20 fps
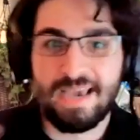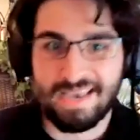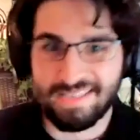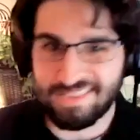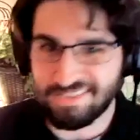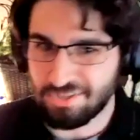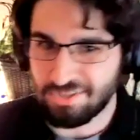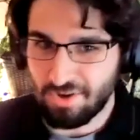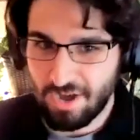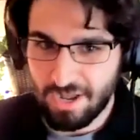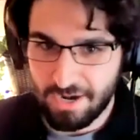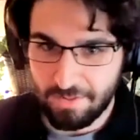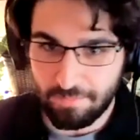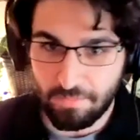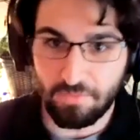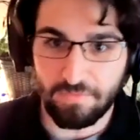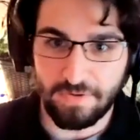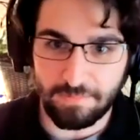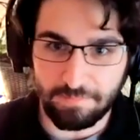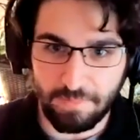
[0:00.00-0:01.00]
And there's yeah. a lot of
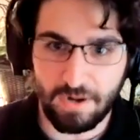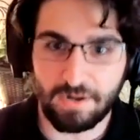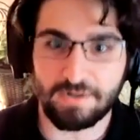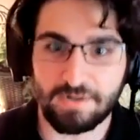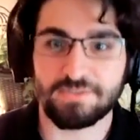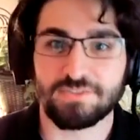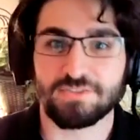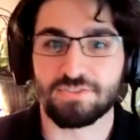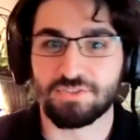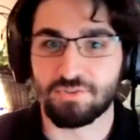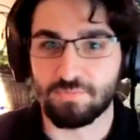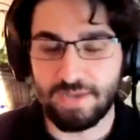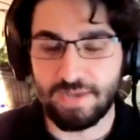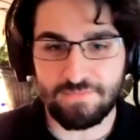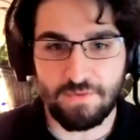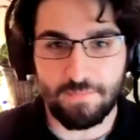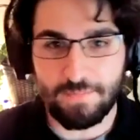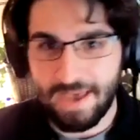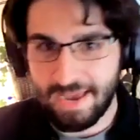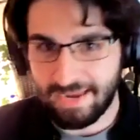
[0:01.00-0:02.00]
moving parts. So we
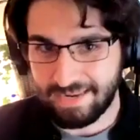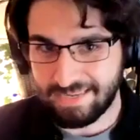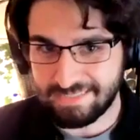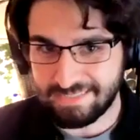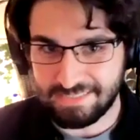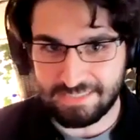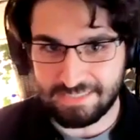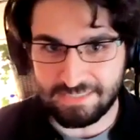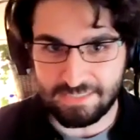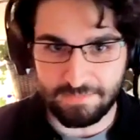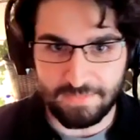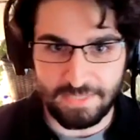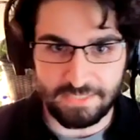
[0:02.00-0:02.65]
have a backend system